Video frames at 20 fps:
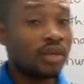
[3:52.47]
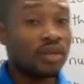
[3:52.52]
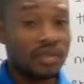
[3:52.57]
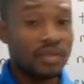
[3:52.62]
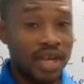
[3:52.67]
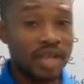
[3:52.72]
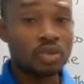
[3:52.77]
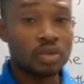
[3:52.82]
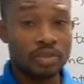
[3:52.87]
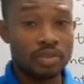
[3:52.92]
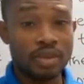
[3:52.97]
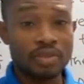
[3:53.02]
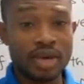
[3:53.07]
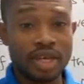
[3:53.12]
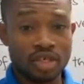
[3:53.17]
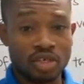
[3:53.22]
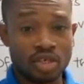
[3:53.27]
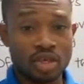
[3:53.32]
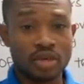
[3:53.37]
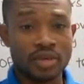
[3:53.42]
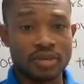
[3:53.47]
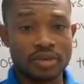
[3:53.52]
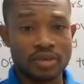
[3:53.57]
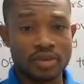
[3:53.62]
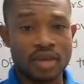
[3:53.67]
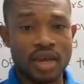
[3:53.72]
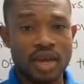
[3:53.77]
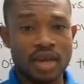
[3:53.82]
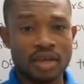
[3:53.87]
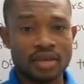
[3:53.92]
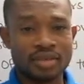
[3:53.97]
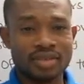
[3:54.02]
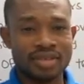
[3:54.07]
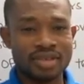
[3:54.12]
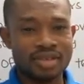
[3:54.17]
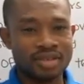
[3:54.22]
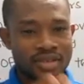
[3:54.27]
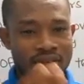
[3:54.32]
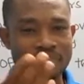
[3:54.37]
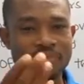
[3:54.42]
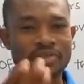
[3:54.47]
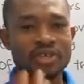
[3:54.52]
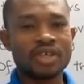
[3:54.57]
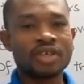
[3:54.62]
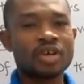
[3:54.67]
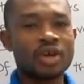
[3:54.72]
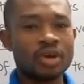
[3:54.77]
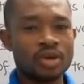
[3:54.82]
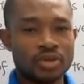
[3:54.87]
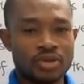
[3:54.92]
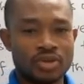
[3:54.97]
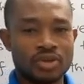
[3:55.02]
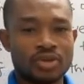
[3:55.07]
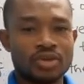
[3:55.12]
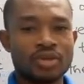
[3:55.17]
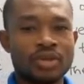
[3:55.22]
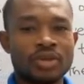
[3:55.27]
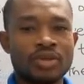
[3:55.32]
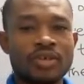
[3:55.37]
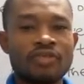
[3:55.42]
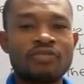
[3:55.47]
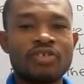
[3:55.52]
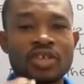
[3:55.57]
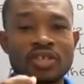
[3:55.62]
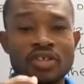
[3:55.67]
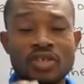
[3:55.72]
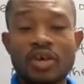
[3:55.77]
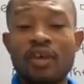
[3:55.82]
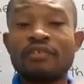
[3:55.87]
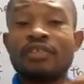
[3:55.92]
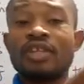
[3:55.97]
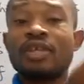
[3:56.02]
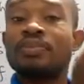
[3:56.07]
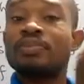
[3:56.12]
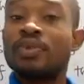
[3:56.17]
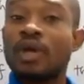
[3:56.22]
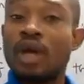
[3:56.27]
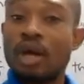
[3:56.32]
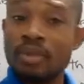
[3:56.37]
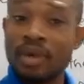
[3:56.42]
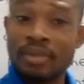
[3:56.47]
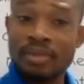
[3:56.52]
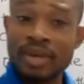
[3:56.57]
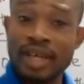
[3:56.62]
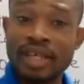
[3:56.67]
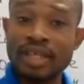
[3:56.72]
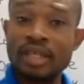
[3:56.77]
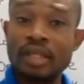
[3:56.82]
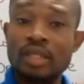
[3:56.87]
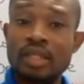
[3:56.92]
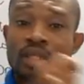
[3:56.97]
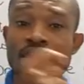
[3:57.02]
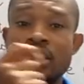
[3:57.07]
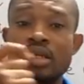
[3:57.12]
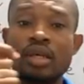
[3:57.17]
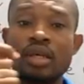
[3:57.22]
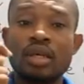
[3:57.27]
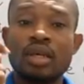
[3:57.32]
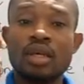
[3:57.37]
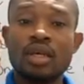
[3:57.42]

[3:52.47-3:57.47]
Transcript: That will be my choice, okay? The same thing goes to you if you're solving a problem like this.